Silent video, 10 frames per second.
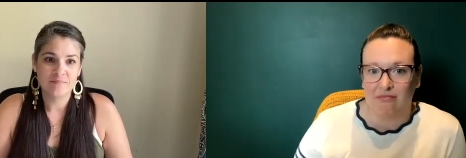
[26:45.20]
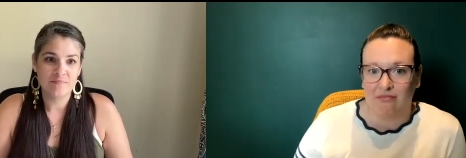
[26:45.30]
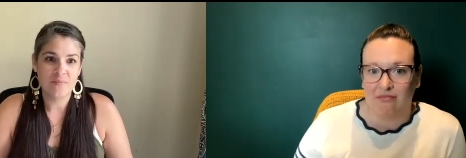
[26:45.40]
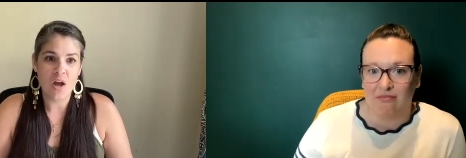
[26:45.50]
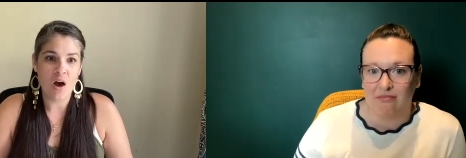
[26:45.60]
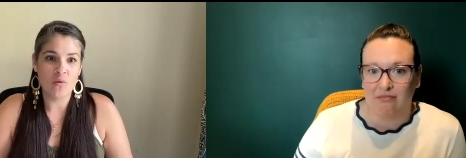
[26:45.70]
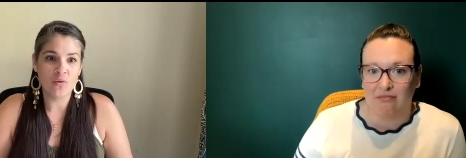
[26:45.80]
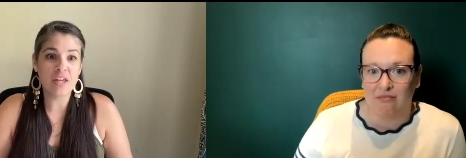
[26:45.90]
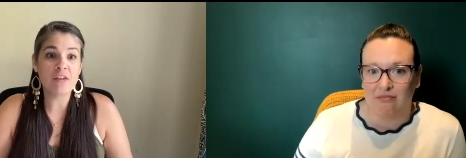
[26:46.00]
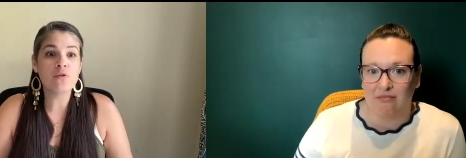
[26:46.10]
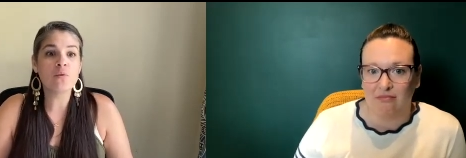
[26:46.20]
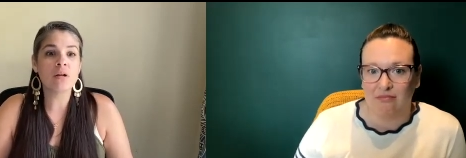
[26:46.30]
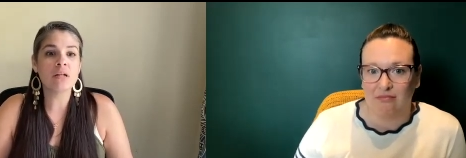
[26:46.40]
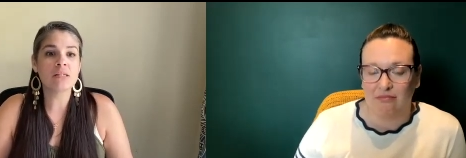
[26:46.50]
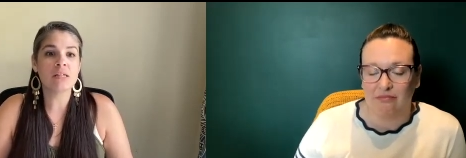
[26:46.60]
Speaker 1: no, like if you were
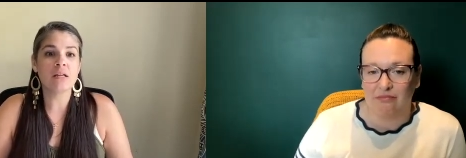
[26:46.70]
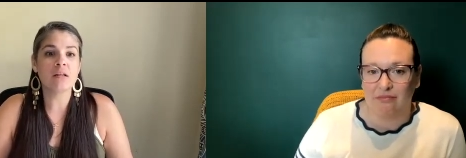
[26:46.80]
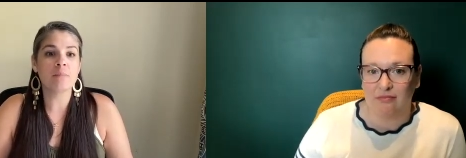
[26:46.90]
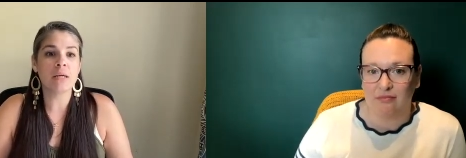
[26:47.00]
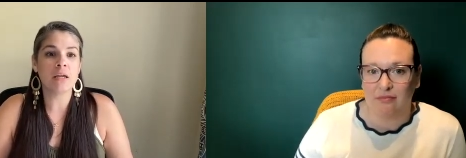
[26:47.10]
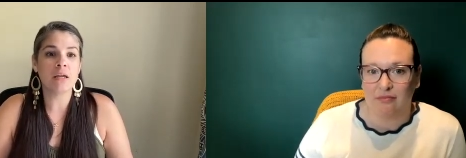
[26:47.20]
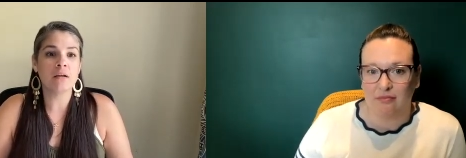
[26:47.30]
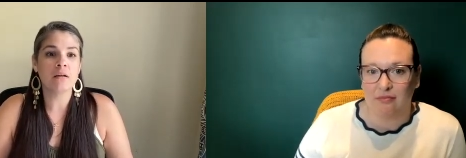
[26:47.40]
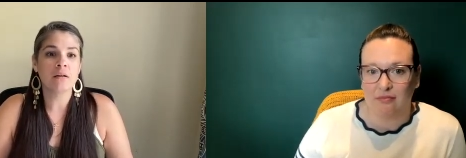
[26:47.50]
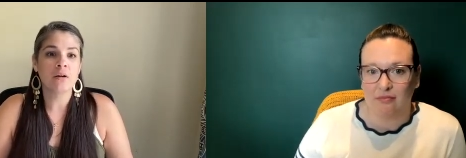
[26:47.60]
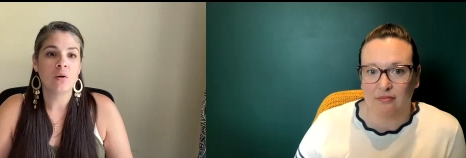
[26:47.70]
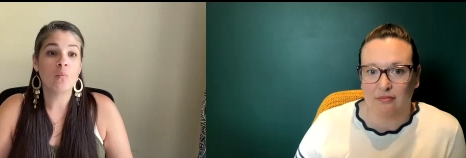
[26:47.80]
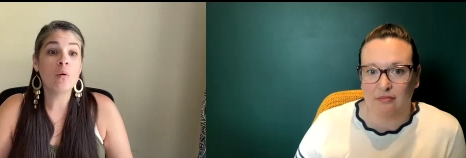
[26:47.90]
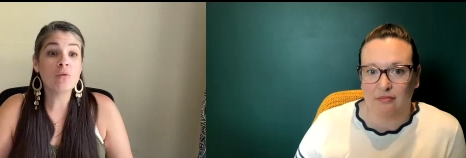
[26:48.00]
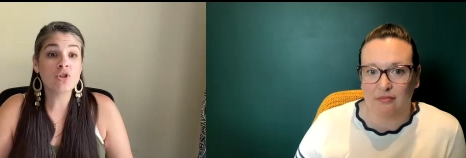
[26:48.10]
to say to me,
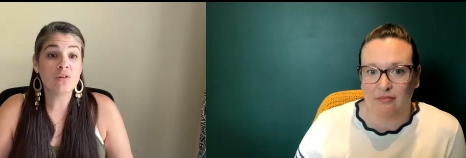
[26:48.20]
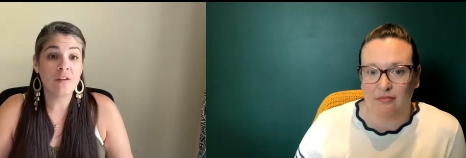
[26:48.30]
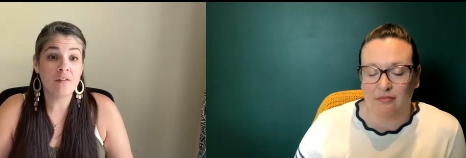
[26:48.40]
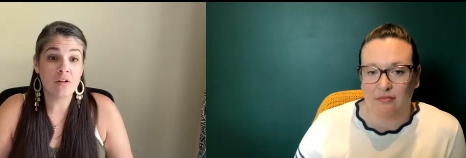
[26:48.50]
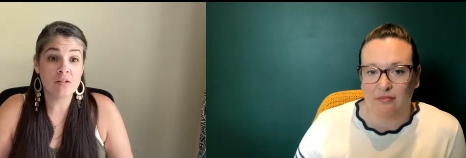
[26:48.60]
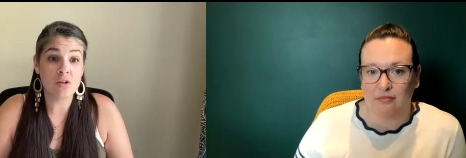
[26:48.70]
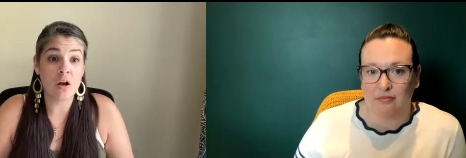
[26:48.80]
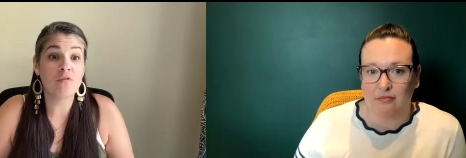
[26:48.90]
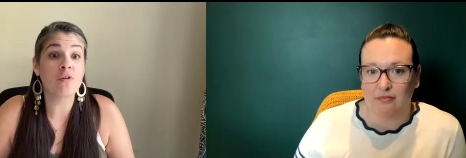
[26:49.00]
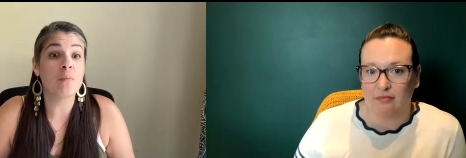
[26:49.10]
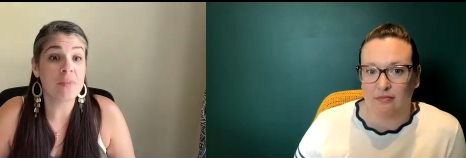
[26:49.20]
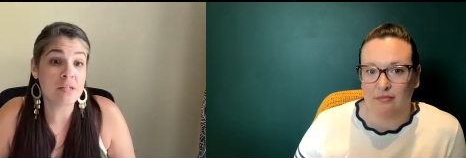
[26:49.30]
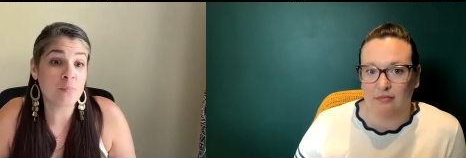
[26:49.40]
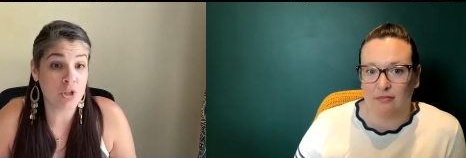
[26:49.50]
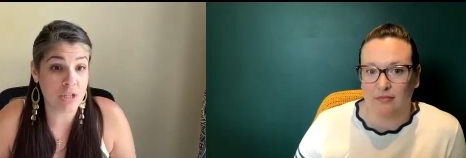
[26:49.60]
what was your favorite song from this
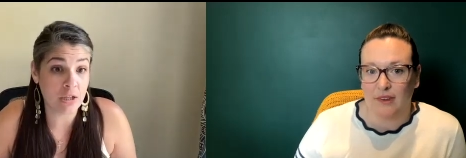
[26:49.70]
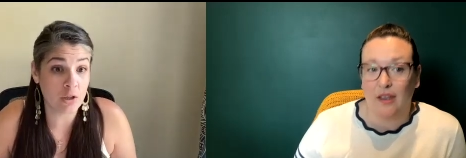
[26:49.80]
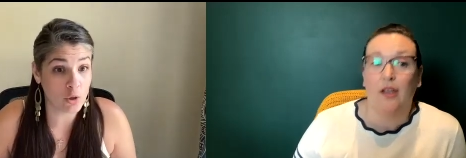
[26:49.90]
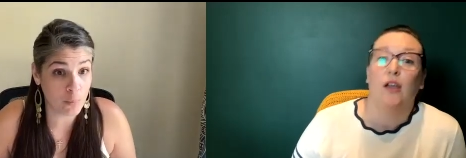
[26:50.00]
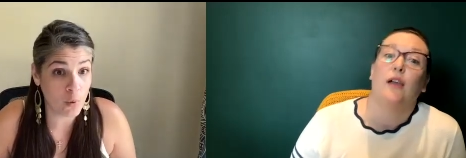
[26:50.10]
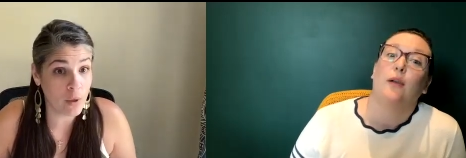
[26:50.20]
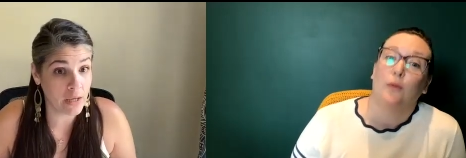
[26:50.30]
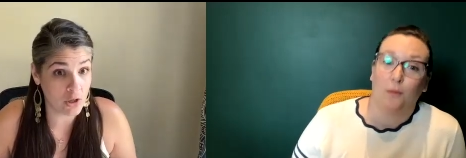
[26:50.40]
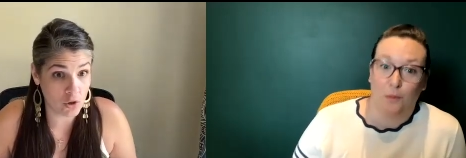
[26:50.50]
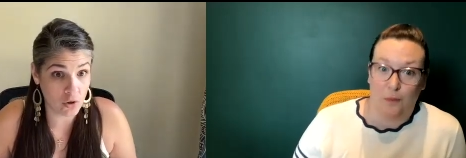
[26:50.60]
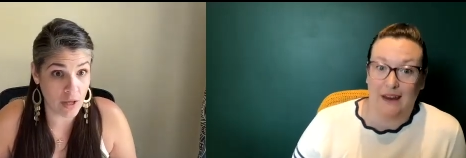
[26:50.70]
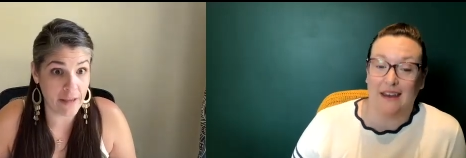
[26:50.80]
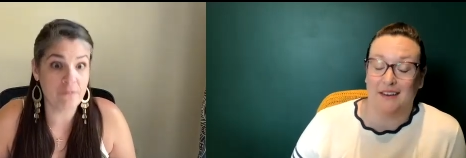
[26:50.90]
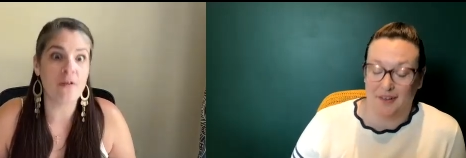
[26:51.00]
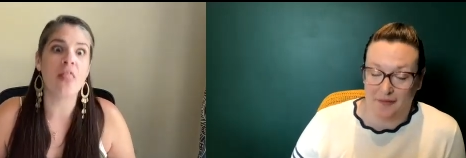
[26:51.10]
particular point in
Speaker 2: your
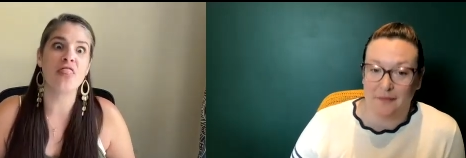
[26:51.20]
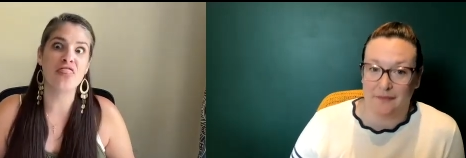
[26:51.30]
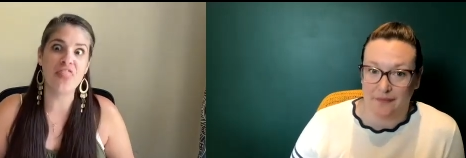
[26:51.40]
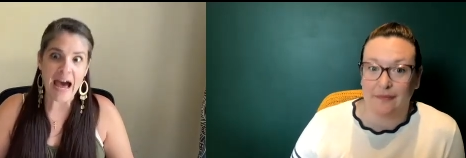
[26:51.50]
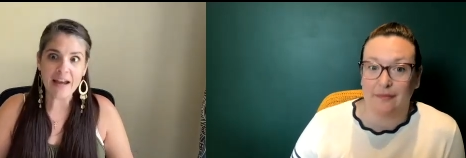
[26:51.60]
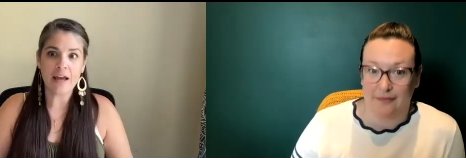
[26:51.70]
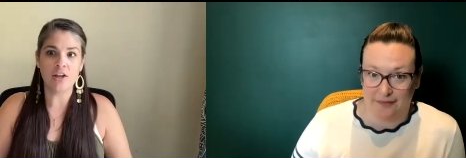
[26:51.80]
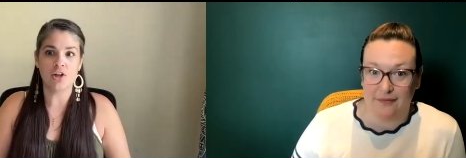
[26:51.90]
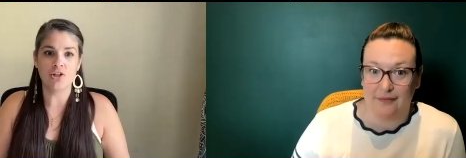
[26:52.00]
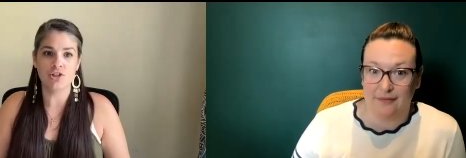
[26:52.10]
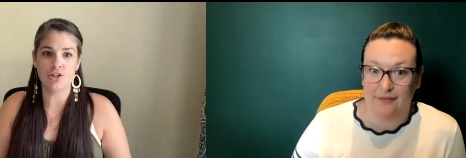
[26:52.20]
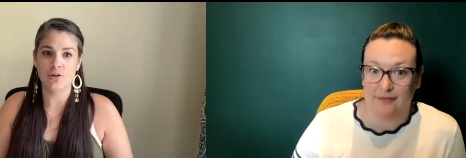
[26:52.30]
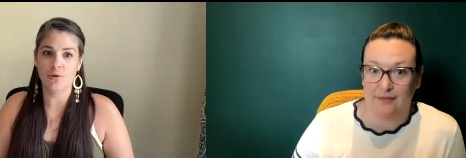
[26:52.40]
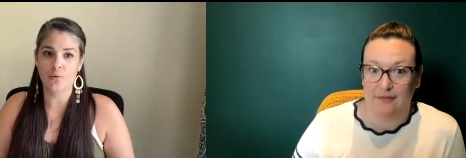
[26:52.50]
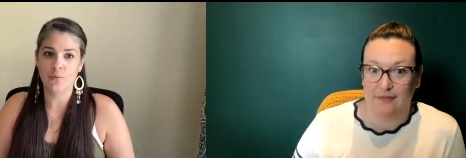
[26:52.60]
Speaker 1: life? Right. That I could do.
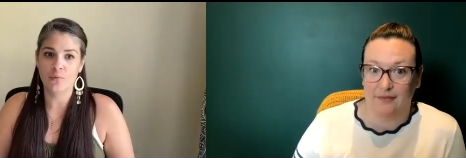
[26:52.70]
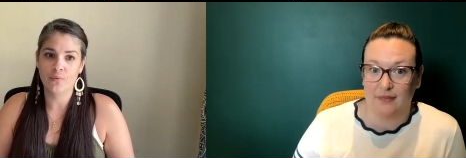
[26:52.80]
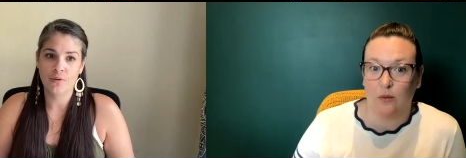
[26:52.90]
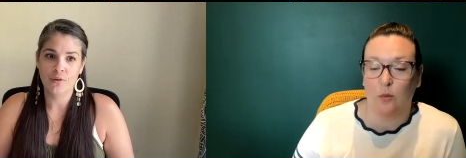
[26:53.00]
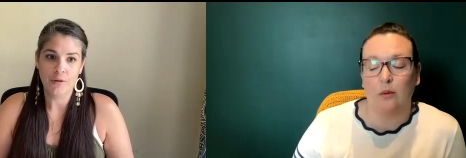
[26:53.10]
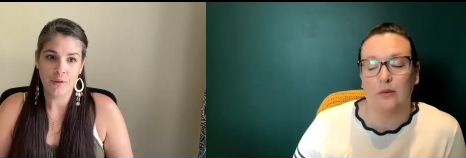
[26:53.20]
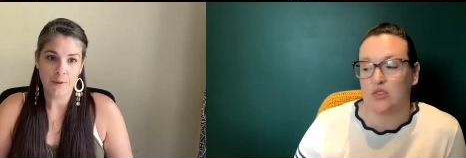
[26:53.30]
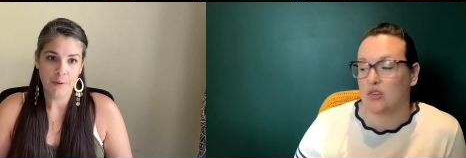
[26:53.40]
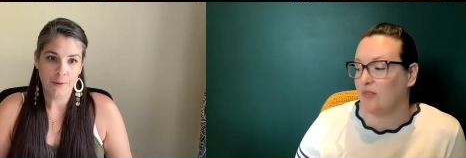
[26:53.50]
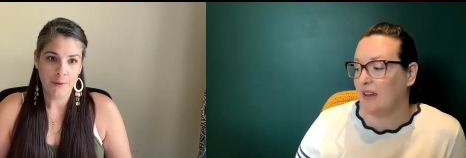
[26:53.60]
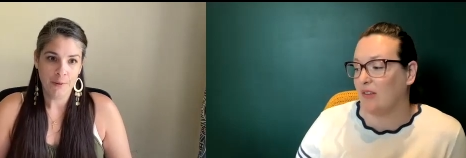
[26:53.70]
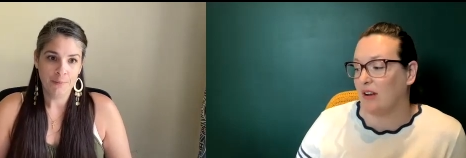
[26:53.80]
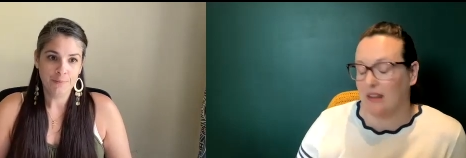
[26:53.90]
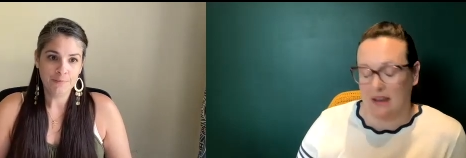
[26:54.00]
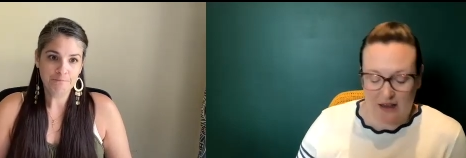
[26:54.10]
Speaker 2: What was your
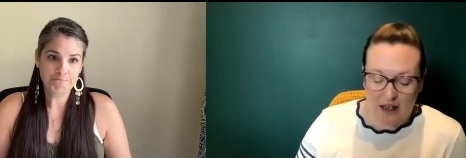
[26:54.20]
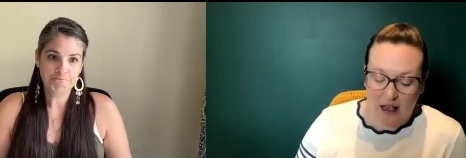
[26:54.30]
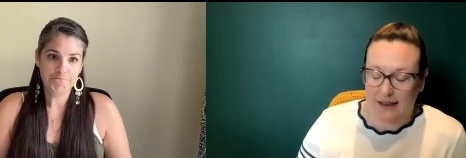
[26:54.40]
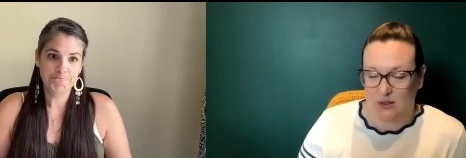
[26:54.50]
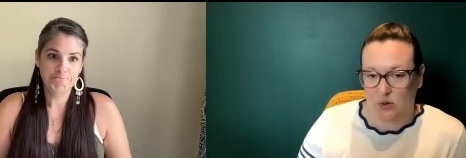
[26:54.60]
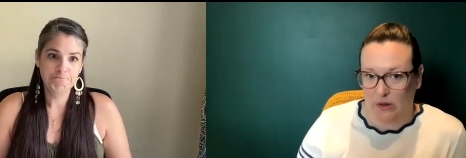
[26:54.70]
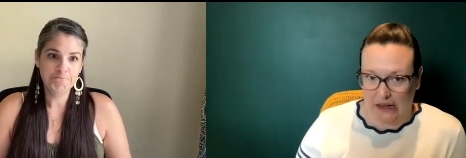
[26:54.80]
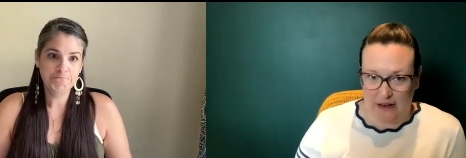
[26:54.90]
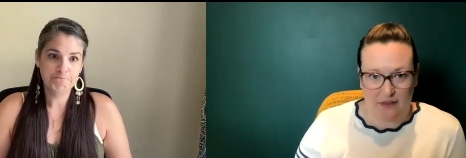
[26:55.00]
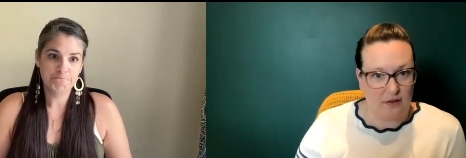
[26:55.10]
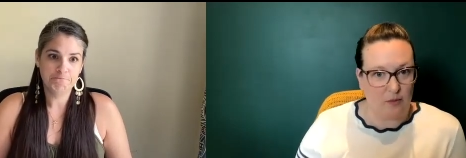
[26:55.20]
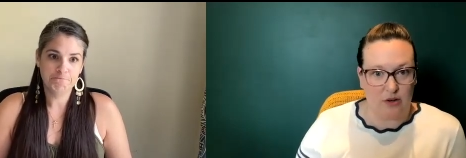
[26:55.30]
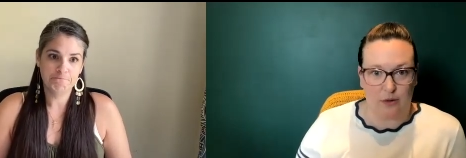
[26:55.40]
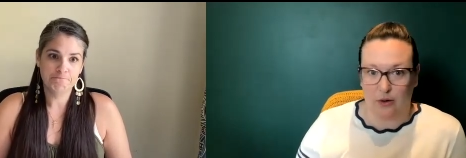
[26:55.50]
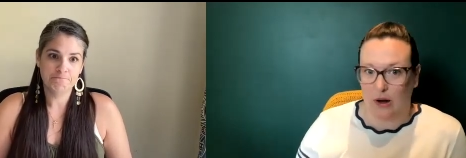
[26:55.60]
favorite like high school anthem
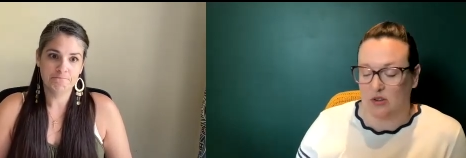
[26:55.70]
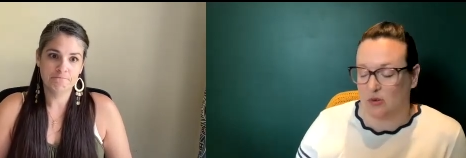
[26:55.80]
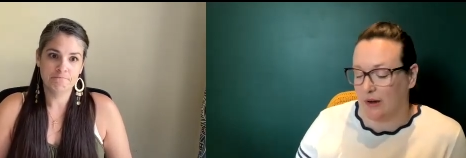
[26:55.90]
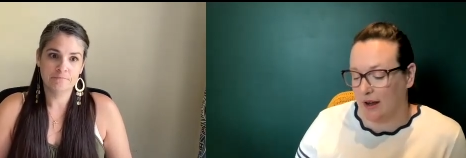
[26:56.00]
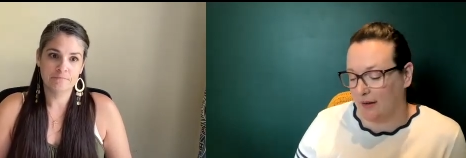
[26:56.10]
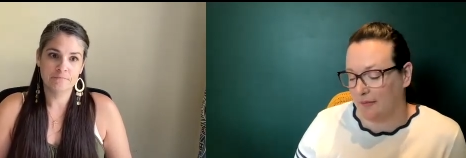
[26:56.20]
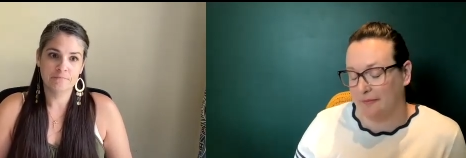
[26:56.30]
when you were graduating?